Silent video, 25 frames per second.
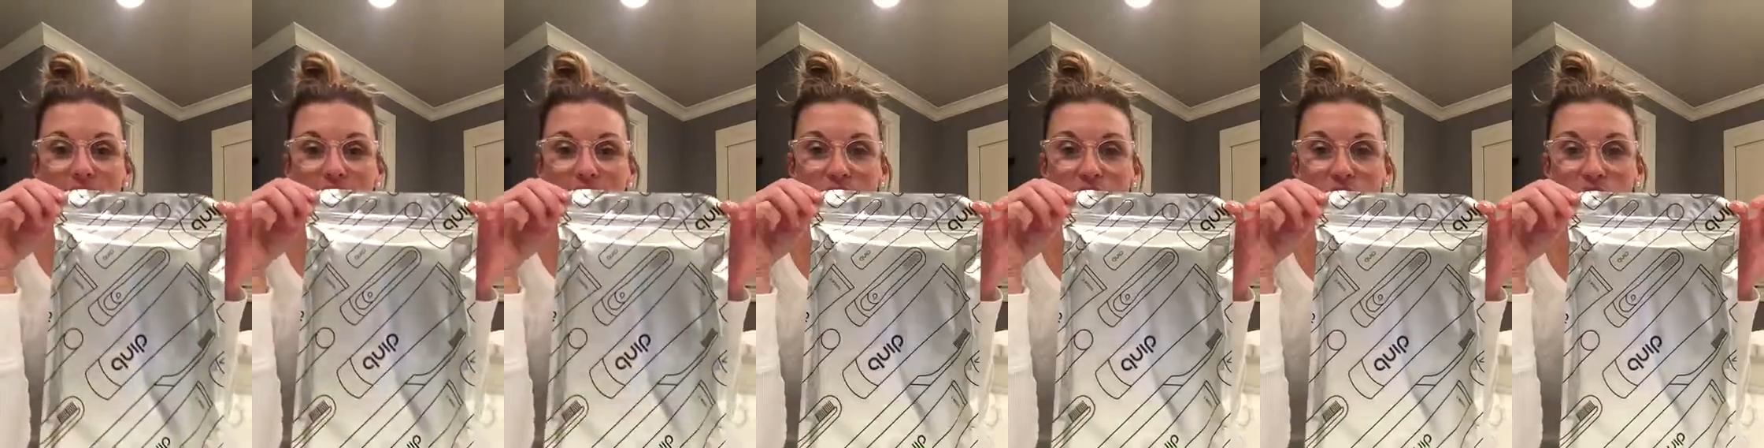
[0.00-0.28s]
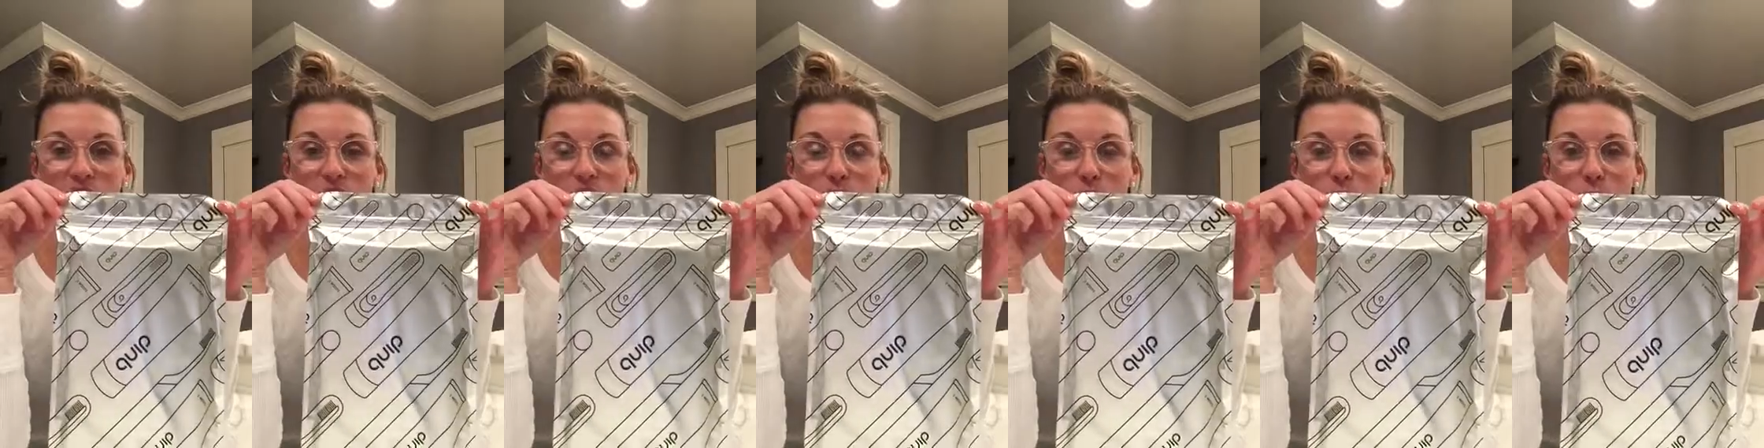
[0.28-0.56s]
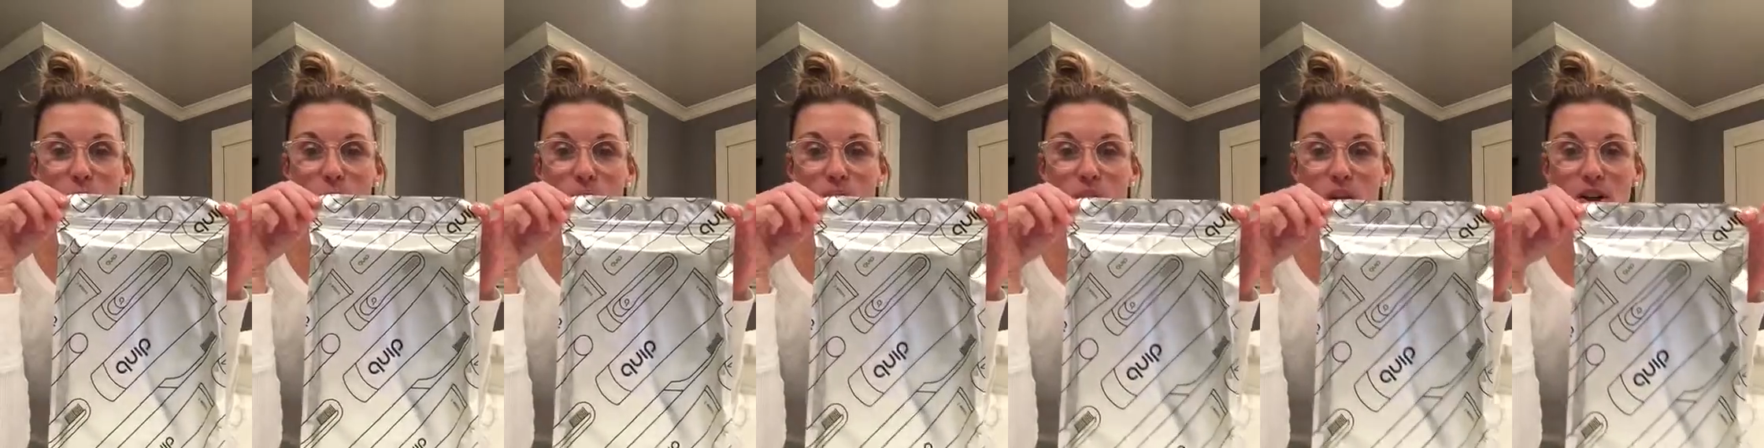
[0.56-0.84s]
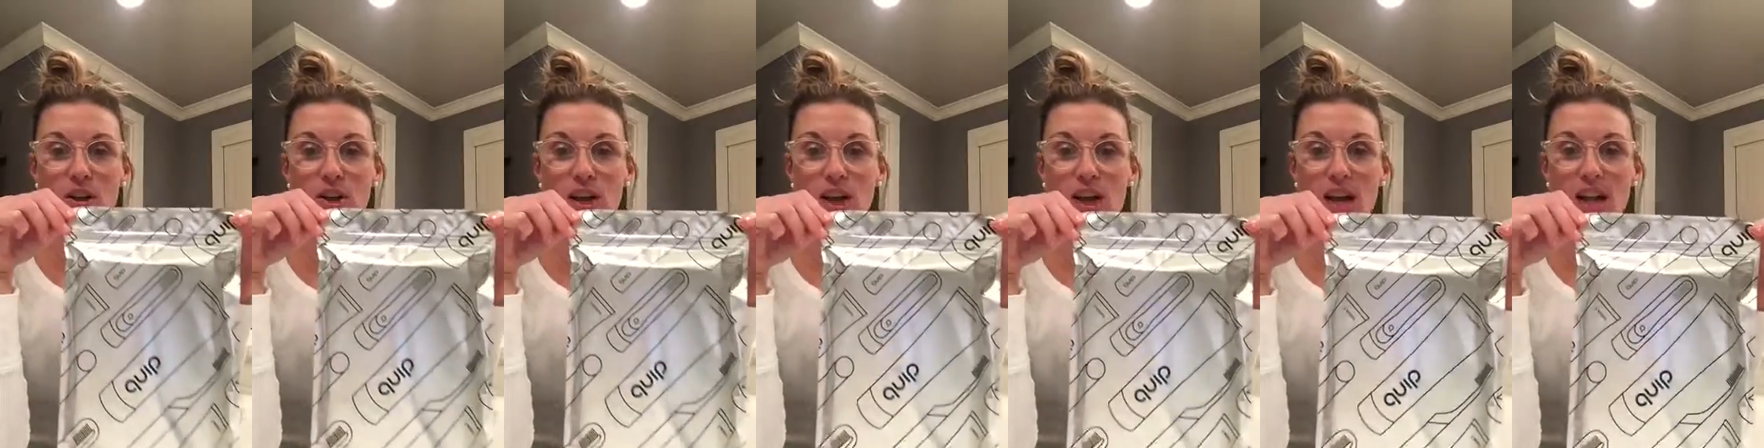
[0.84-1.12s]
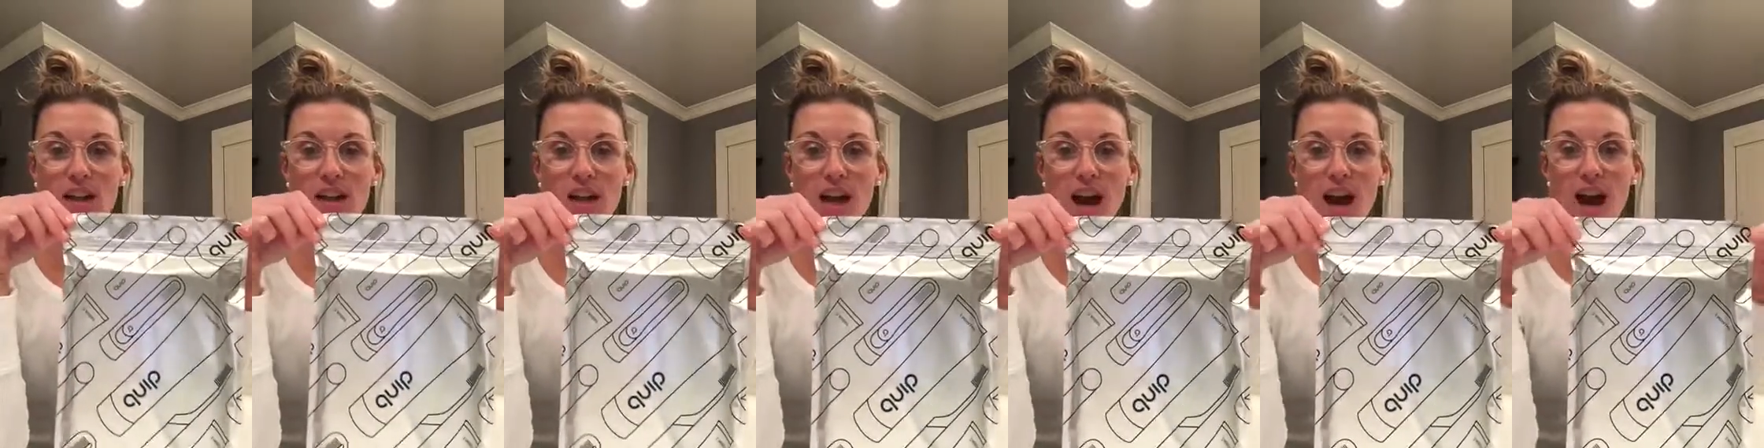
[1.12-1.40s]
just ordered
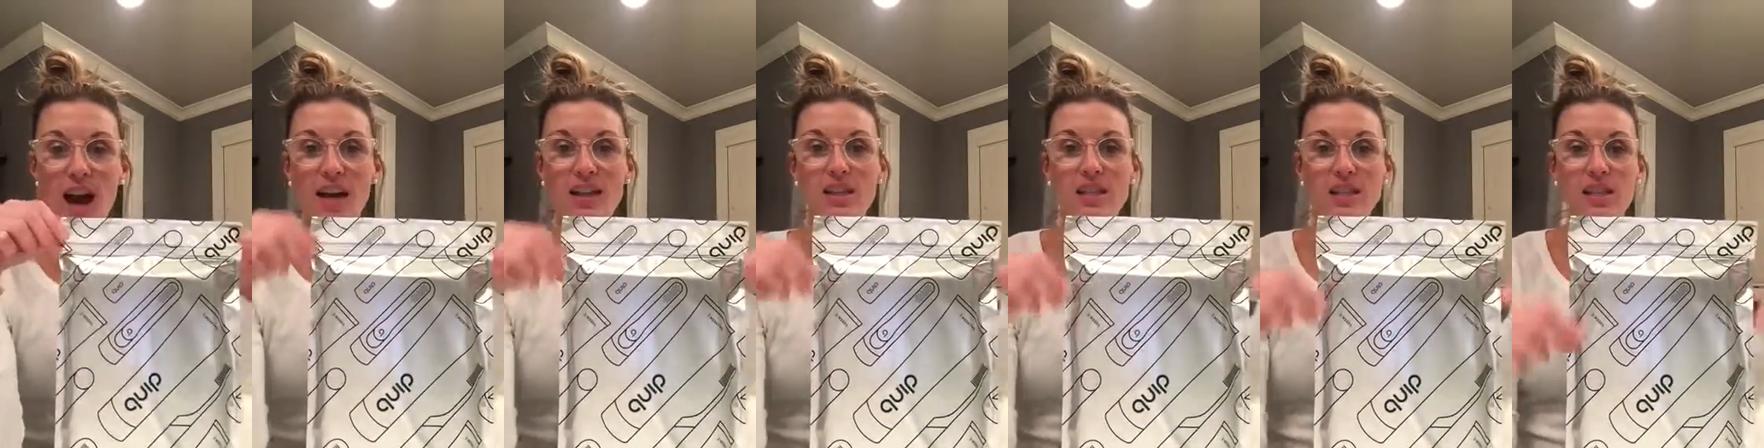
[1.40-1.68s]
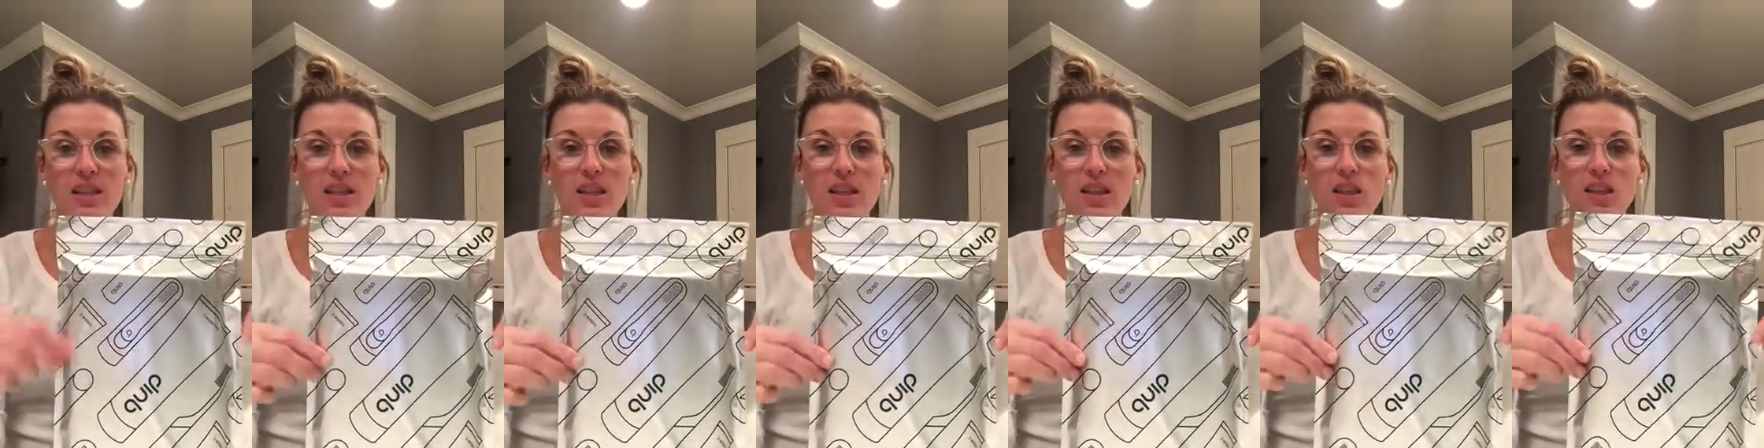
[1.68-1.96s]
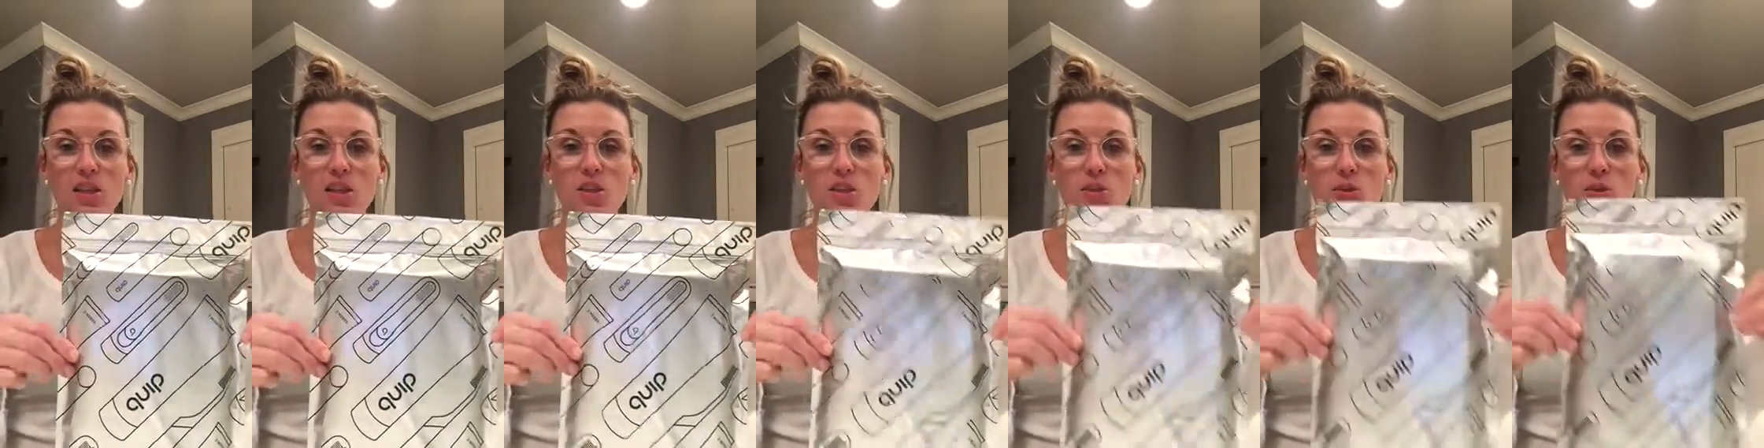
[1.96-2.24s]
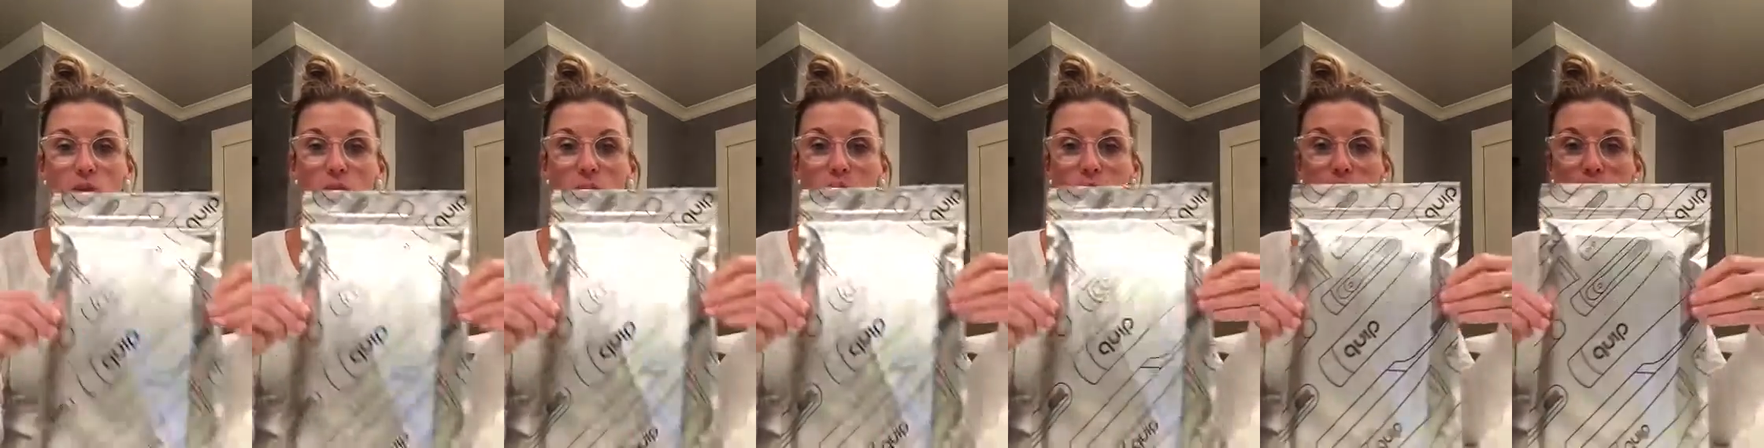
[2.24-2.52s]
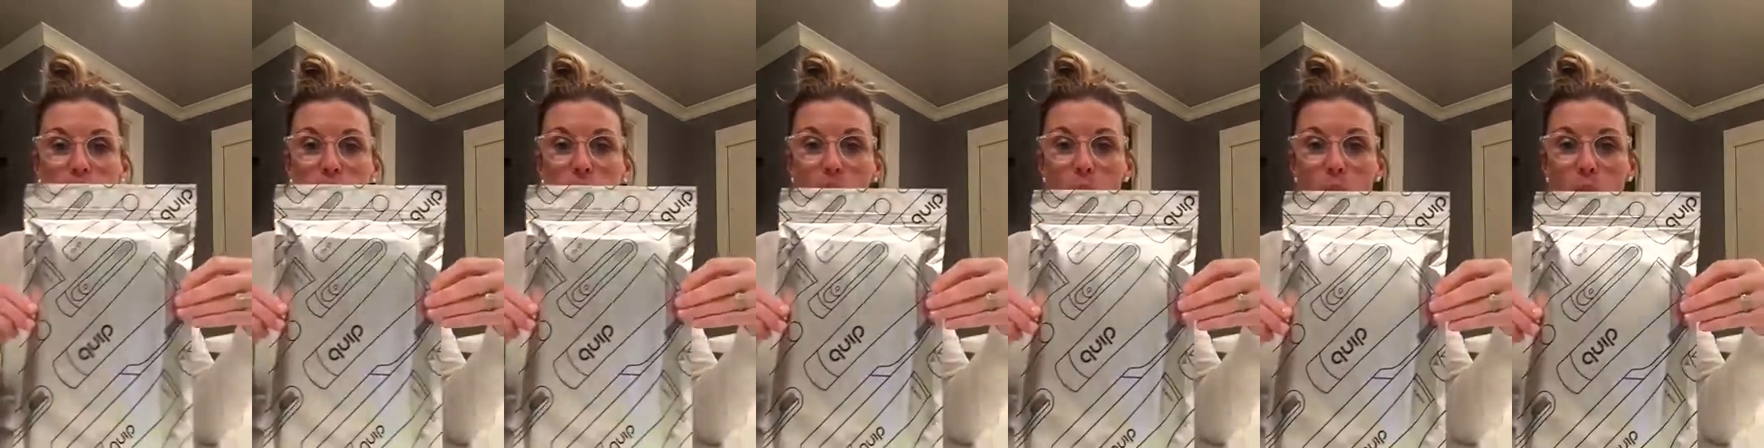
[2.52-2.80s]
and got a new
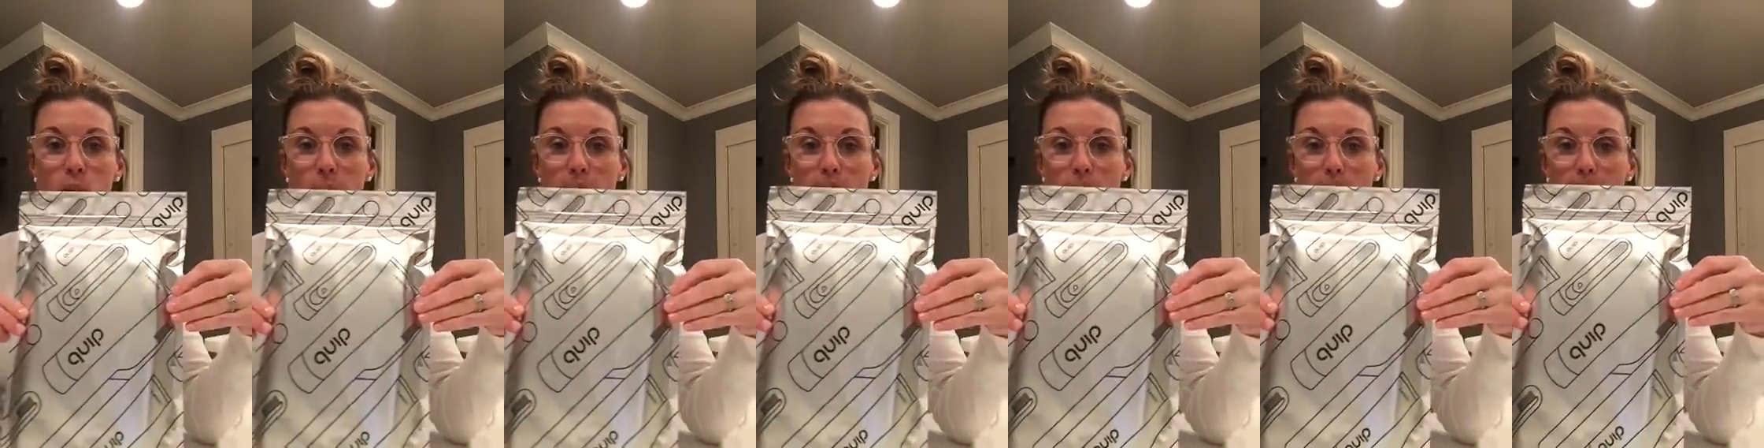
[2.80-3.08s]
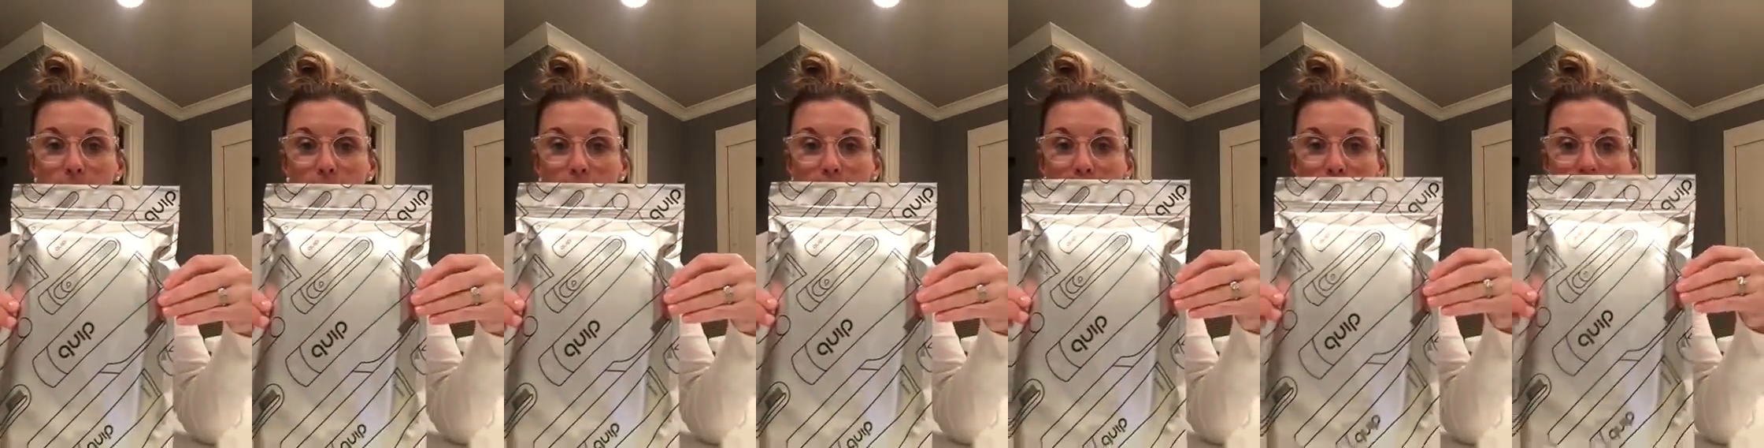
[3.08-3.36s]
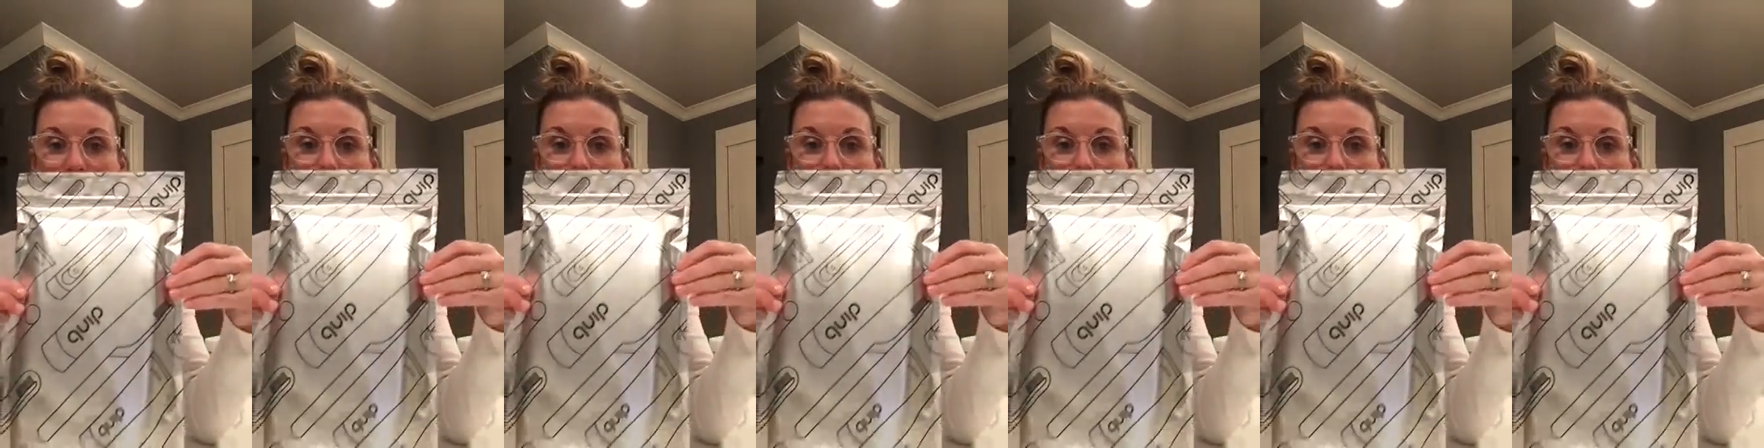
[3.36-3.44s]
Quip